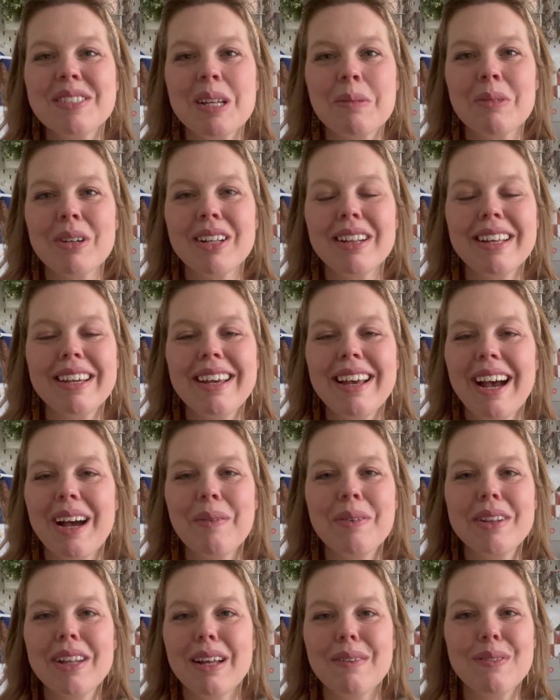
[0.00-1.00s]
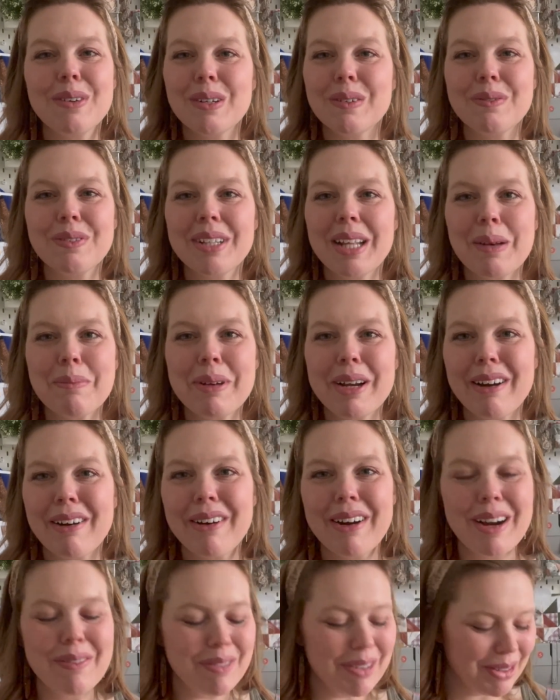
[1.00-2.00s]
Summer Lee, I would love her for that
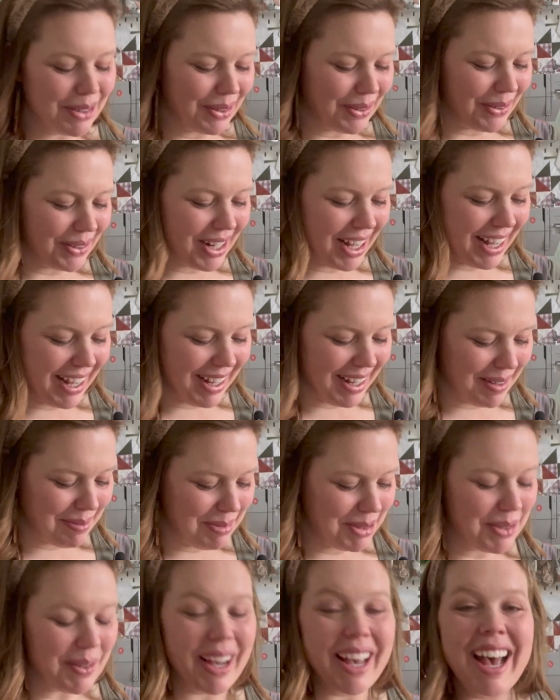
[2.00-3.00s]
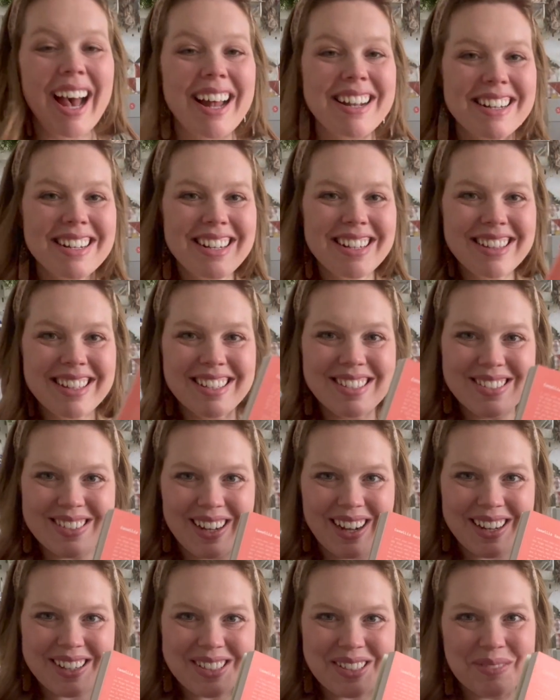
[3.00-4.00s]
paragraph alone. So I had to knit these
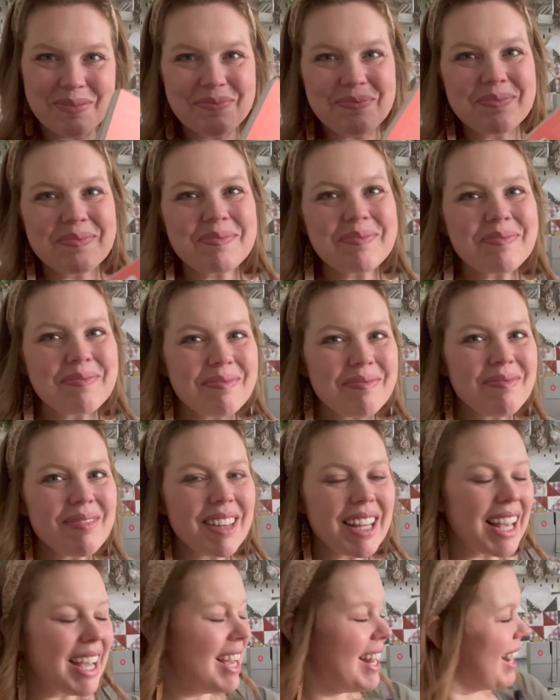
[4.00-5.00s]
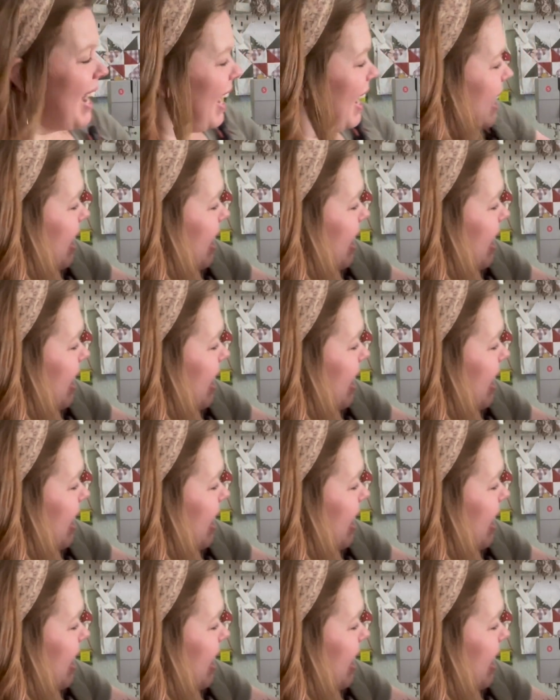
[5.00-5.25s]
socks, and I